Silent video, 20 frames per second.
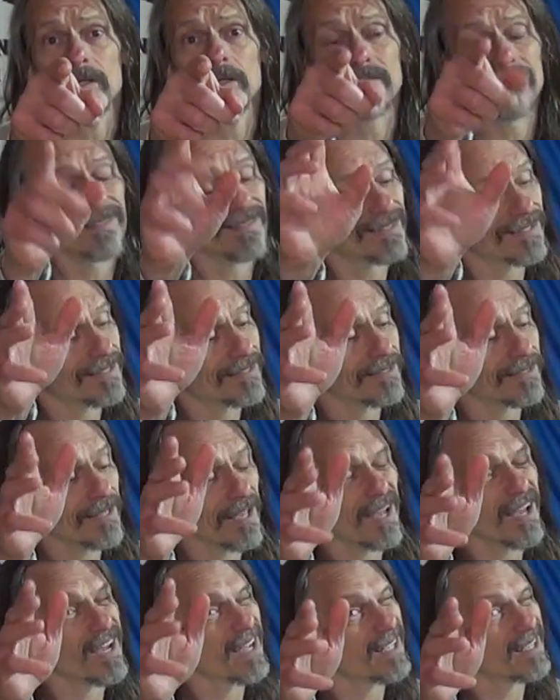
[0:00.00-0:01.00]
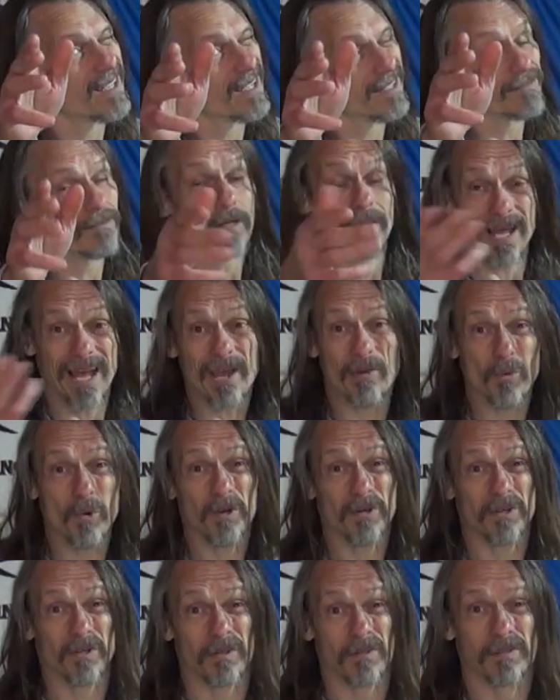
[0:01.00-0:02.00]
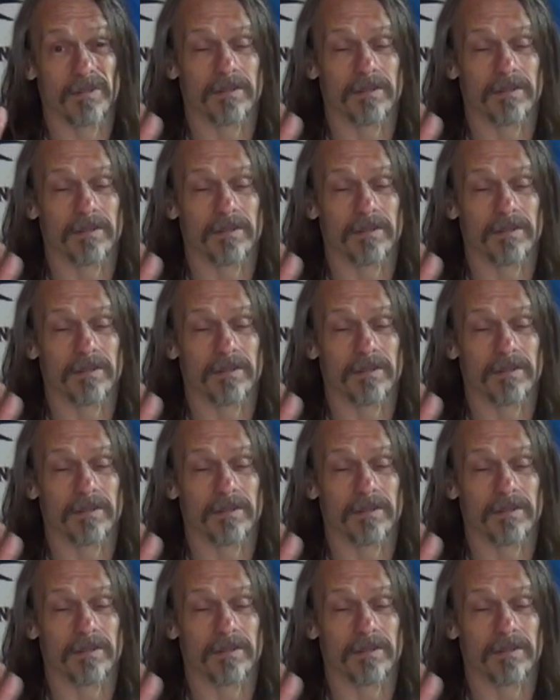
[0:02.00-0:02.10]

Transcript: Because uh, I, I warned you.